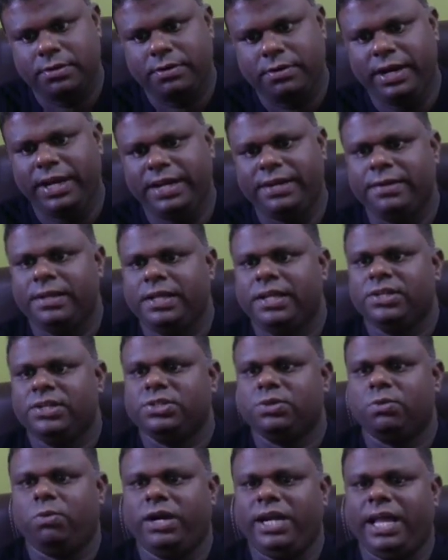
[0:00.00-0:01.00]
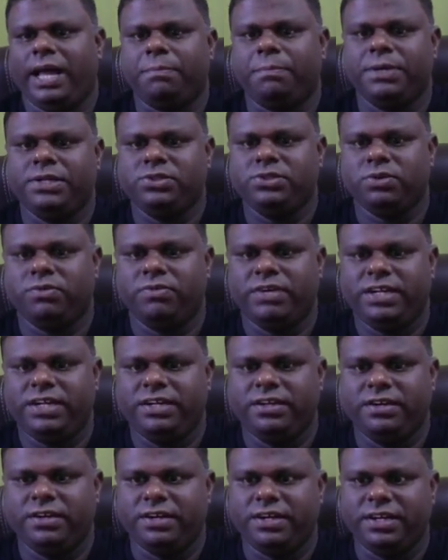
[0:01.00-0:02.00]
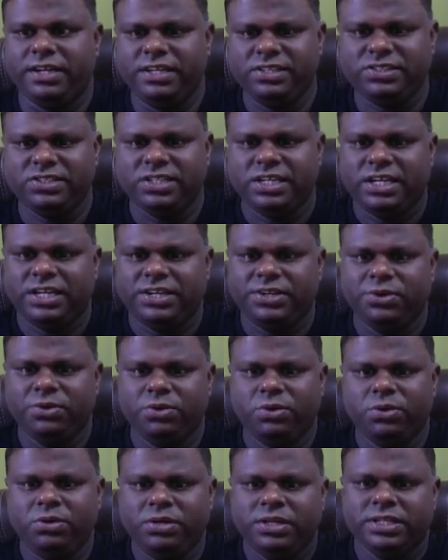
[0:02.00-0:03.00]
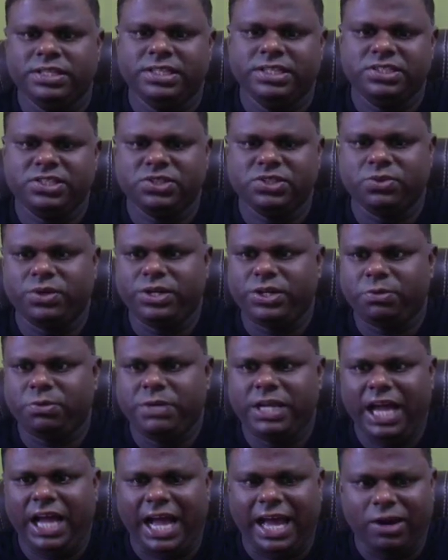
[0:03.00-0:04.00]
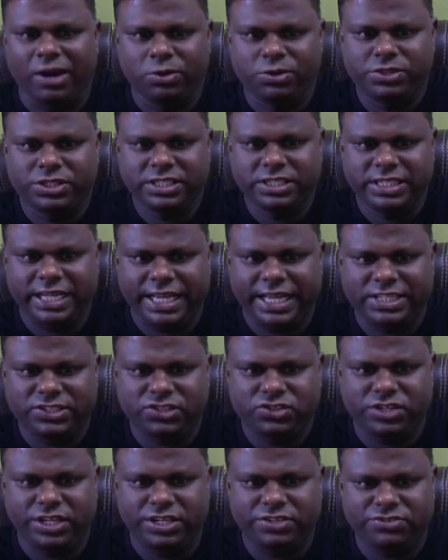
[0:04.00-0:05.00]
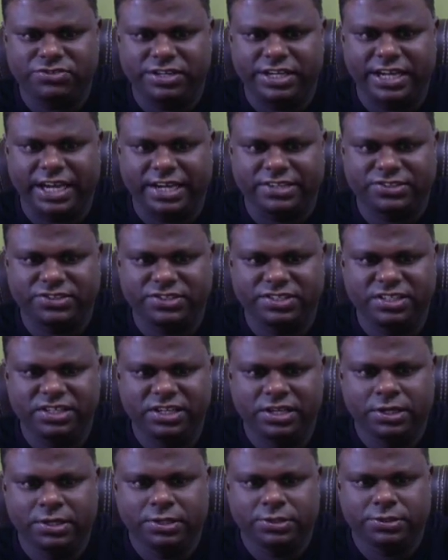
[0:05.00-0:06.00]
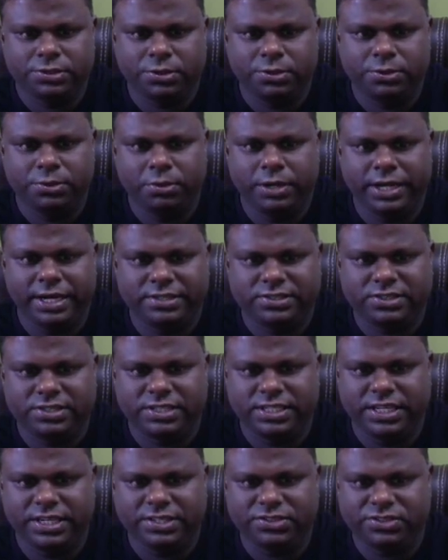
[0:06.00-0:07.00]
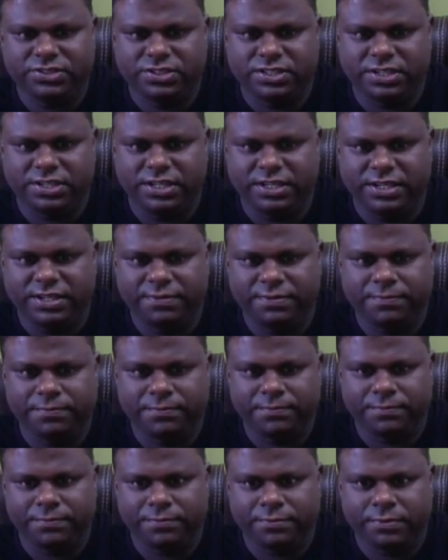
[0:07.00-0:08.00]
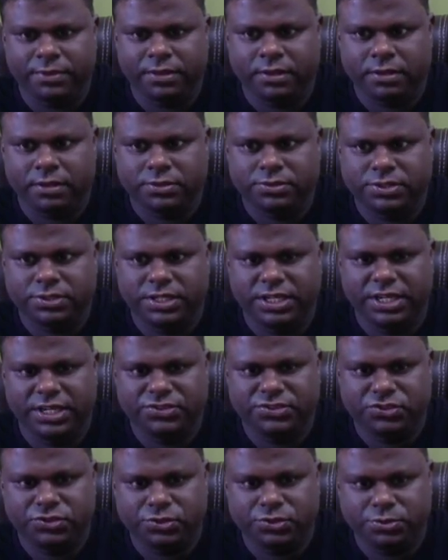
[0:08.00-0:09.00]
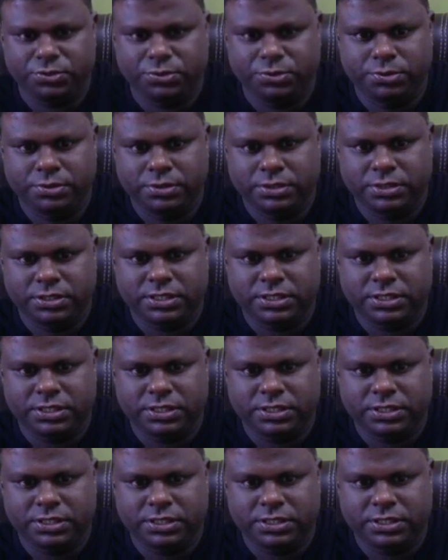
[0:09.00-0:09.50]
Right. So what happens over here is, this is going to be a halogen exchange reaction. So you get CH3, CH2,